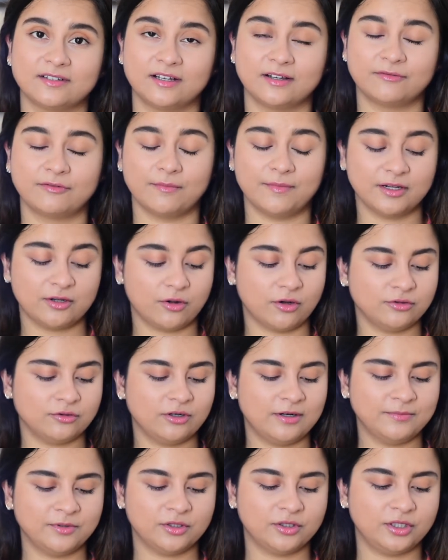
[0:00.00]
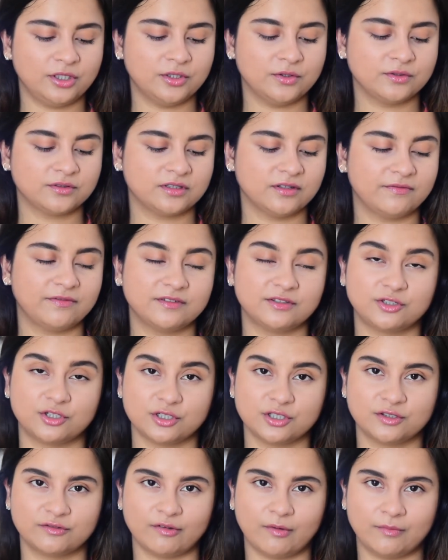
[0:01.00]
for my contour, I'm gonna use the
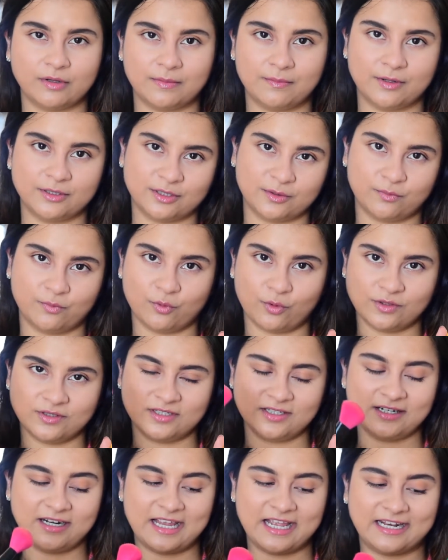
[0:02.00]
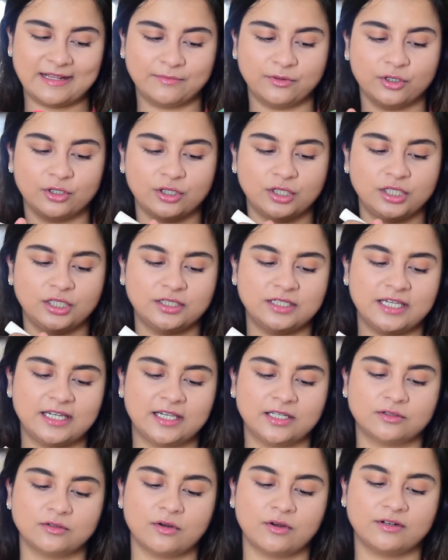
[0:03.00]
Physicians Formula Butter Bronzer, and I'm gonna
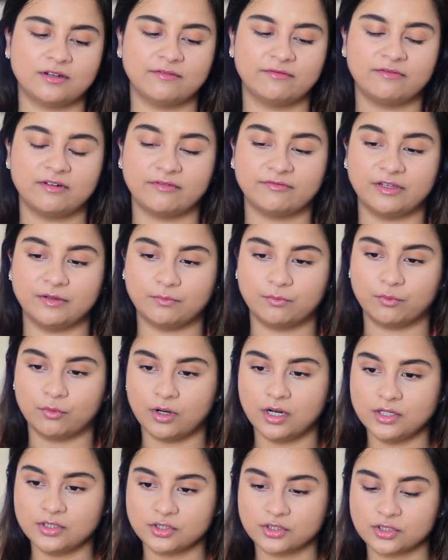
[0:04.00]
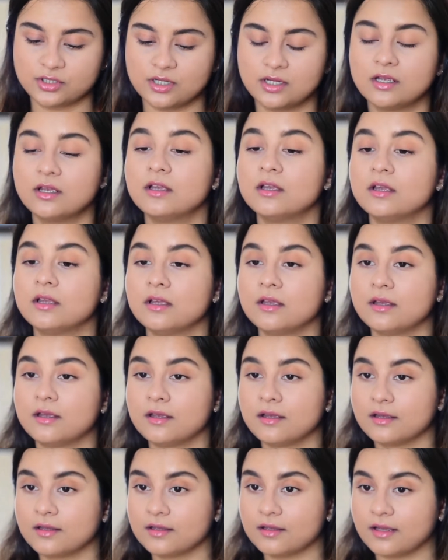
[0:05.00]
take it on a fluffy brush
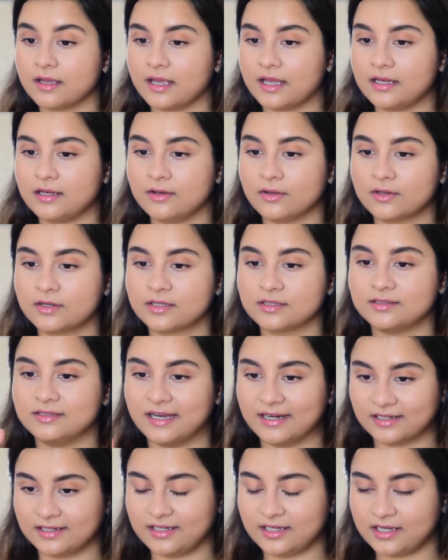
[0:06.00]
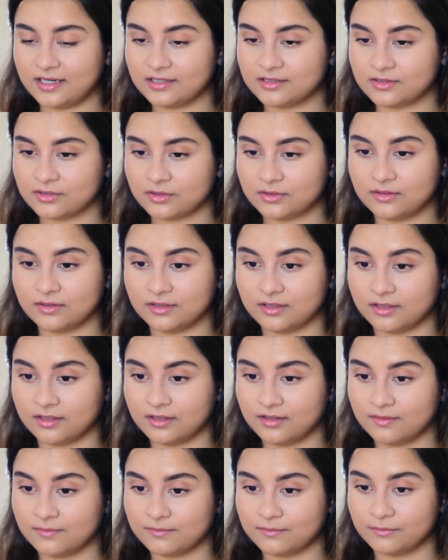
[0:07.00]
and look directly into the
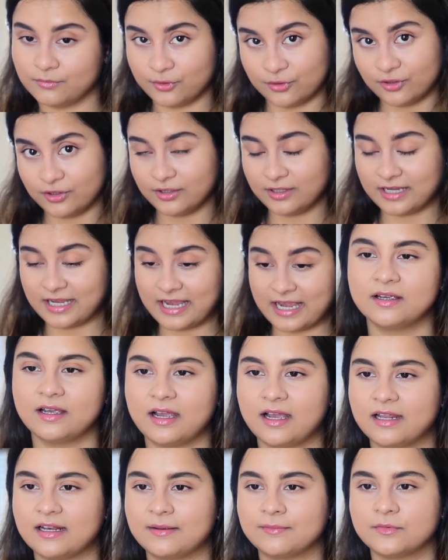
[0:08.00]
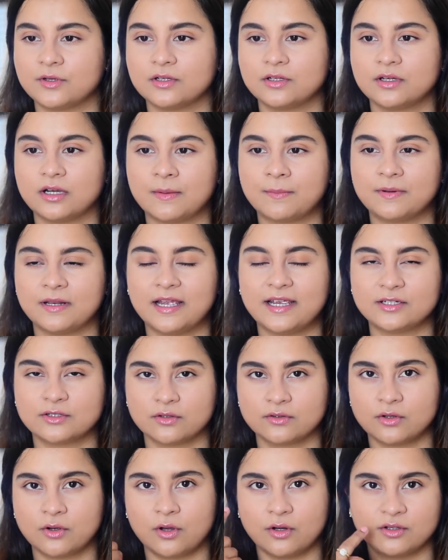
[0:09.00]
mirror, and I'm gonna apply it
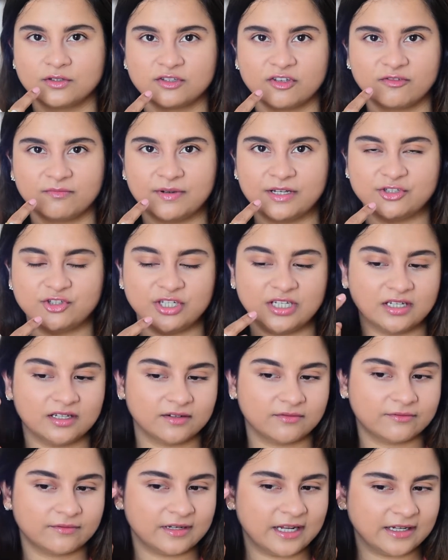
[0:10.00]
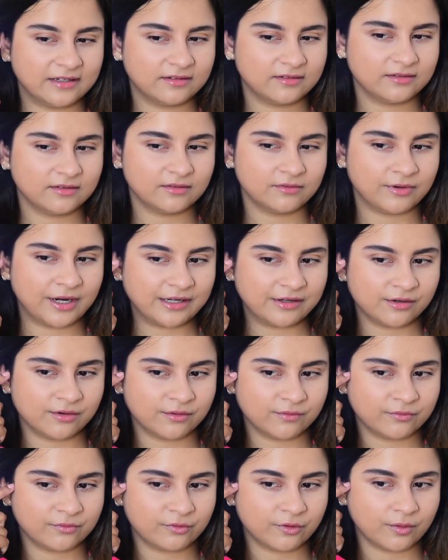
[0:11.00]
on the hollows of my cheek, like right
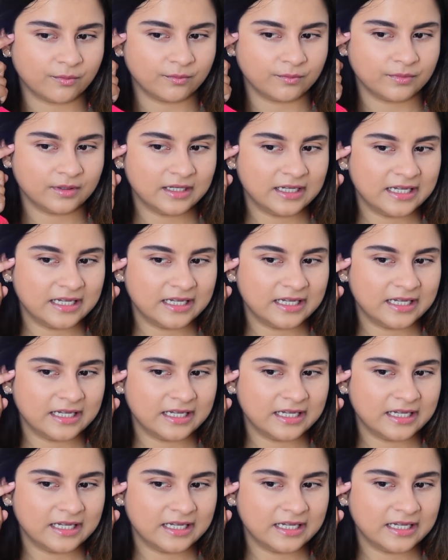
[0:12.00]
around from